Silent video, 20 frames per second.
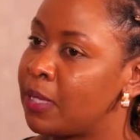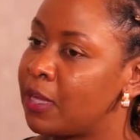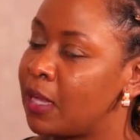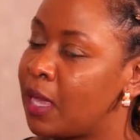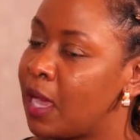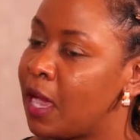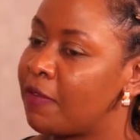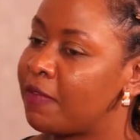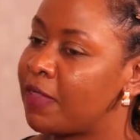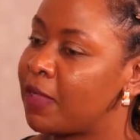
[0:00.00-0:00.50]

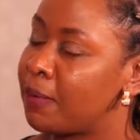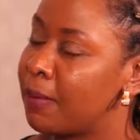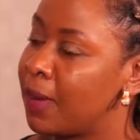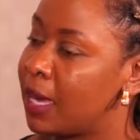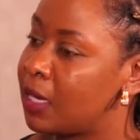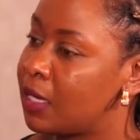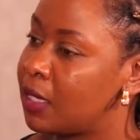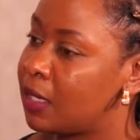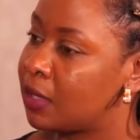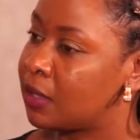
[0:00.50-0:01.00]
have the
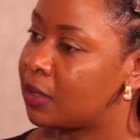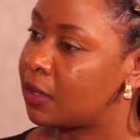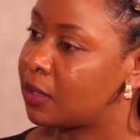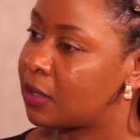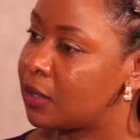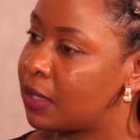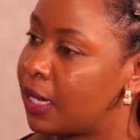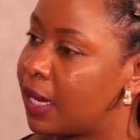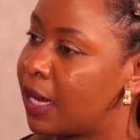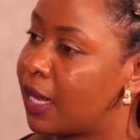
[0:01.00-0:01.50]
money
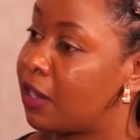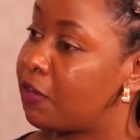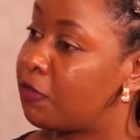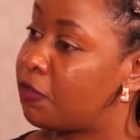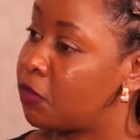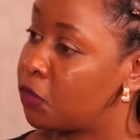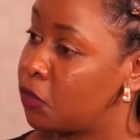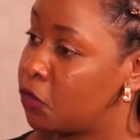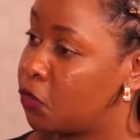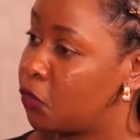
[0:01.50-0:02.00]
they can
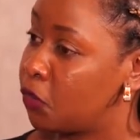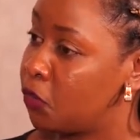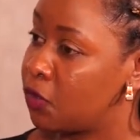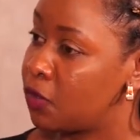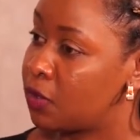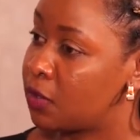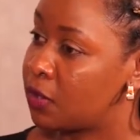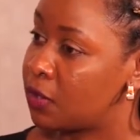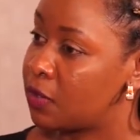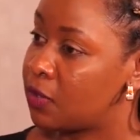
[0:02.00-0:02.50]
afford to
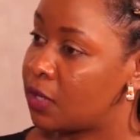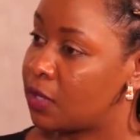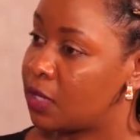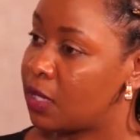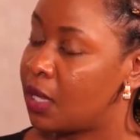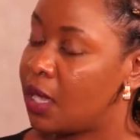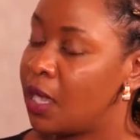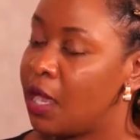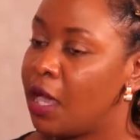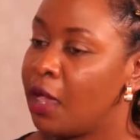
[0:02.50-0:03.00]
lose, you
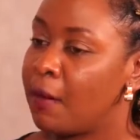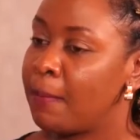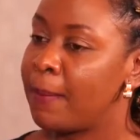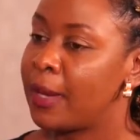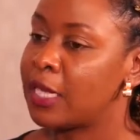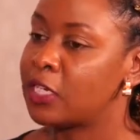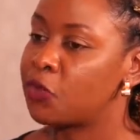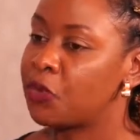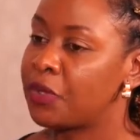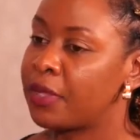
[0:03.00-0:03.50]
see.
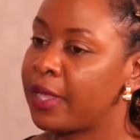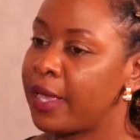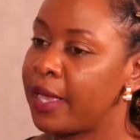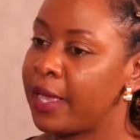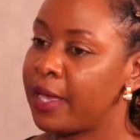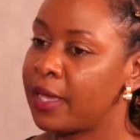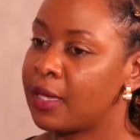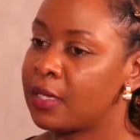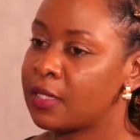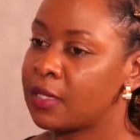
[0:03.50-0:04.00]
But with
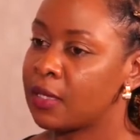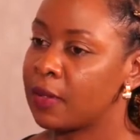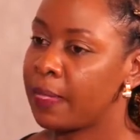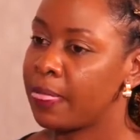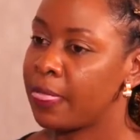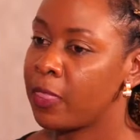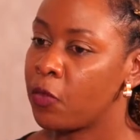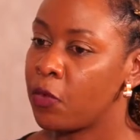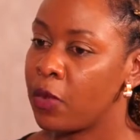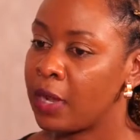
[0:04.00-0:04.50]
age,
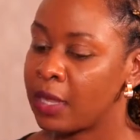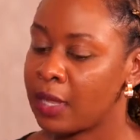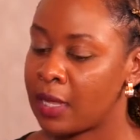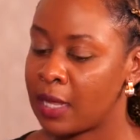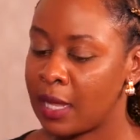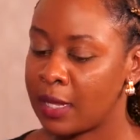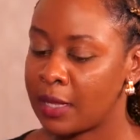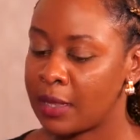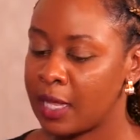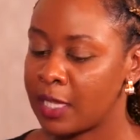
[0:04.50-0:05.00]
you are
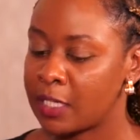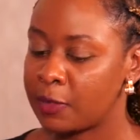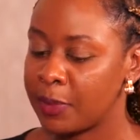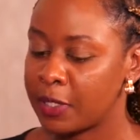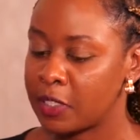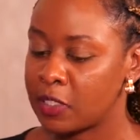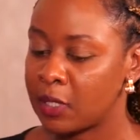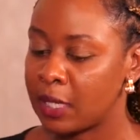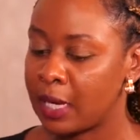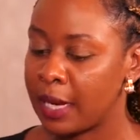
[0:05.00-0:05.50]
at that
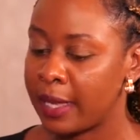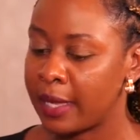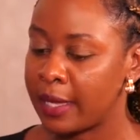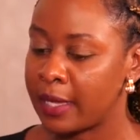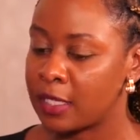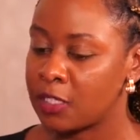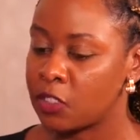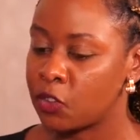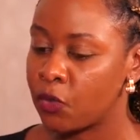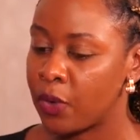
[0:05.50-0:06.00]
particular
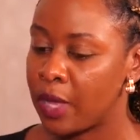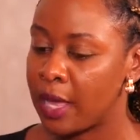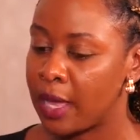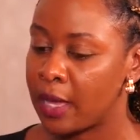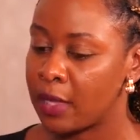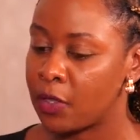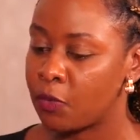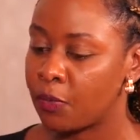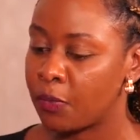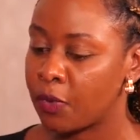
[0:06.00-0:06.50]
age where
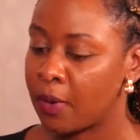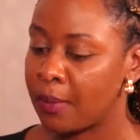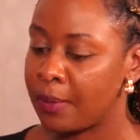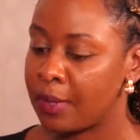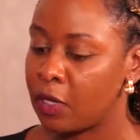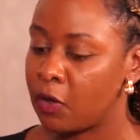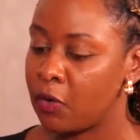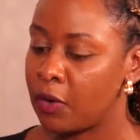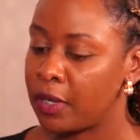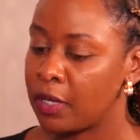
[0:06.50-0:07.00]
you're
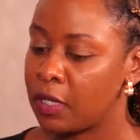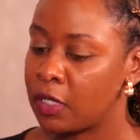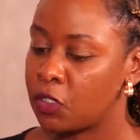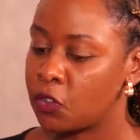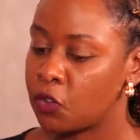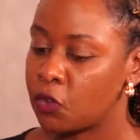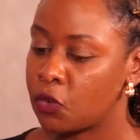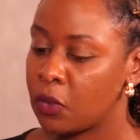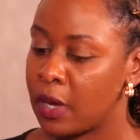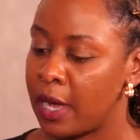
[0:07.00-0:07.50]
probably going
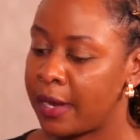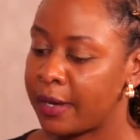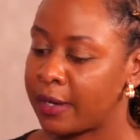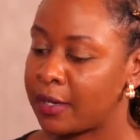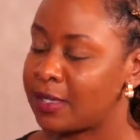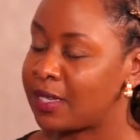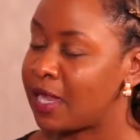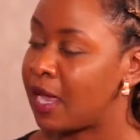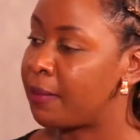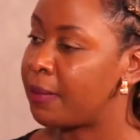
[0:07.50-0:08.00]
into a
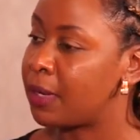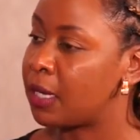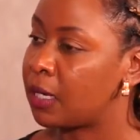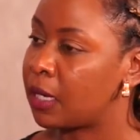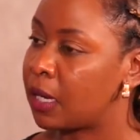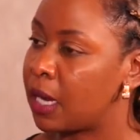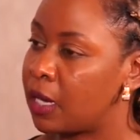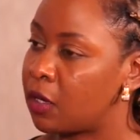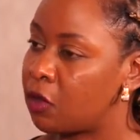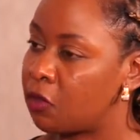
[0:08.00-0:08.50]
retirement
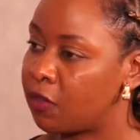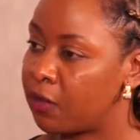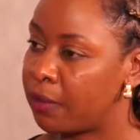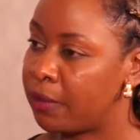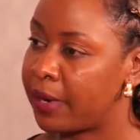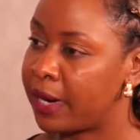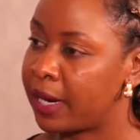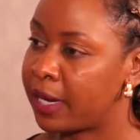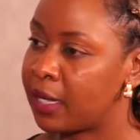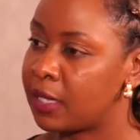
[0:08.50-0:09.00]
kind of a
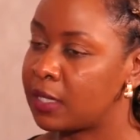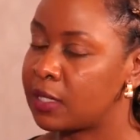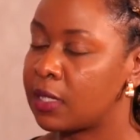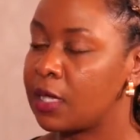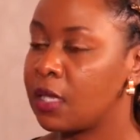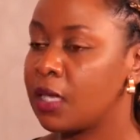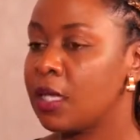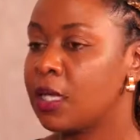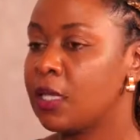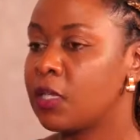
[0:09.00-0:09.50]
bracket.
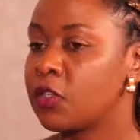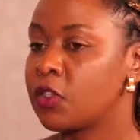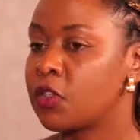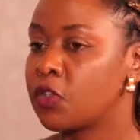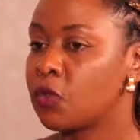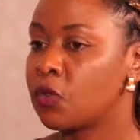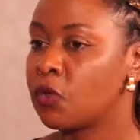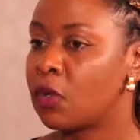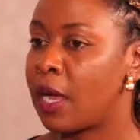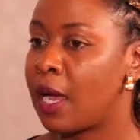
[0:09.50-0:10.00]

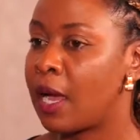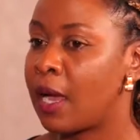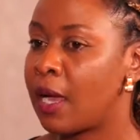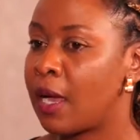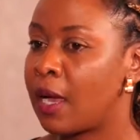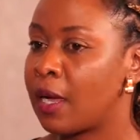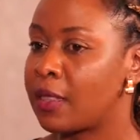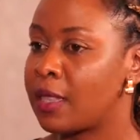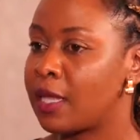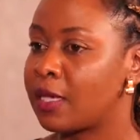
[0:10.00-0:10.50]
So
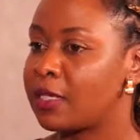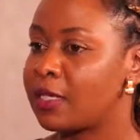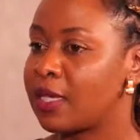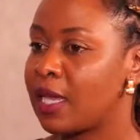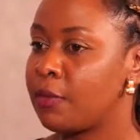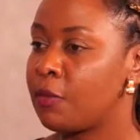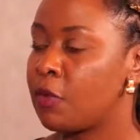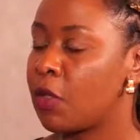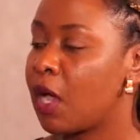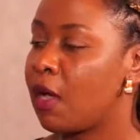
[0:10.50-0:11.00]
that
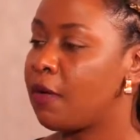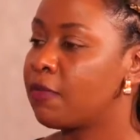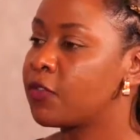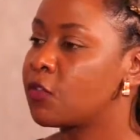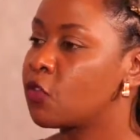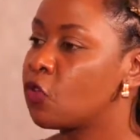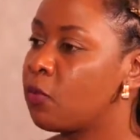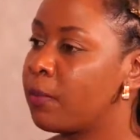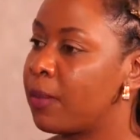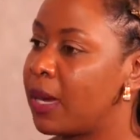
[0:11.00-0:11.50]
time you have
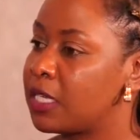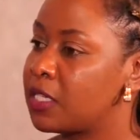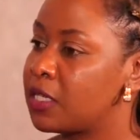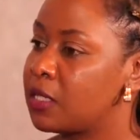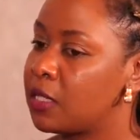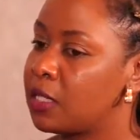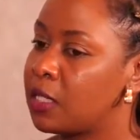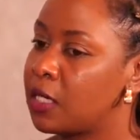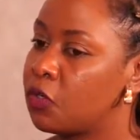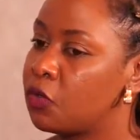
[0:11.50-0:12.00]
so much
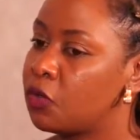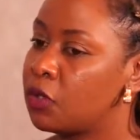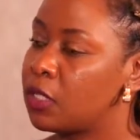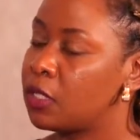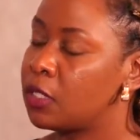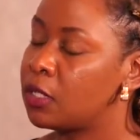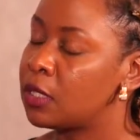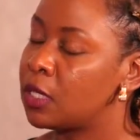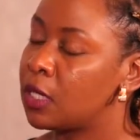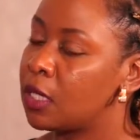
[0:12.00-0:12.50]
need and you
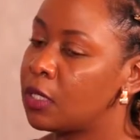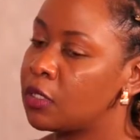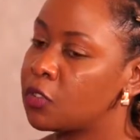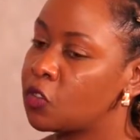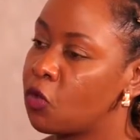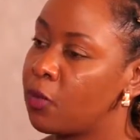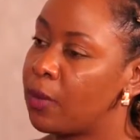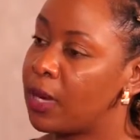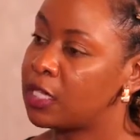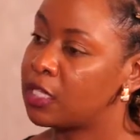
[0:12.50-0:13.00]
need
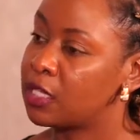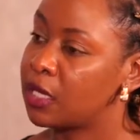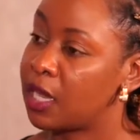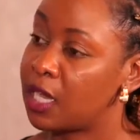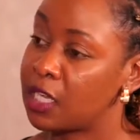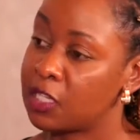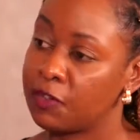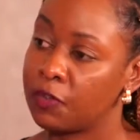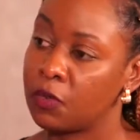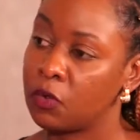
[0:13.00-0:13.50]
so much
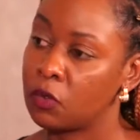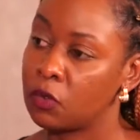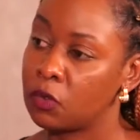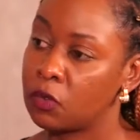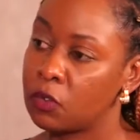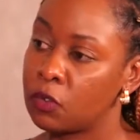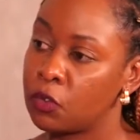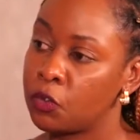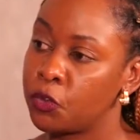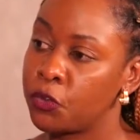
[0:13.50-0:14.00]
cash flow
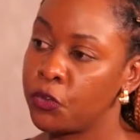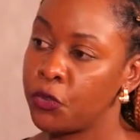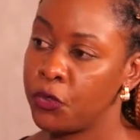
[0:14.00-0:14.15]
to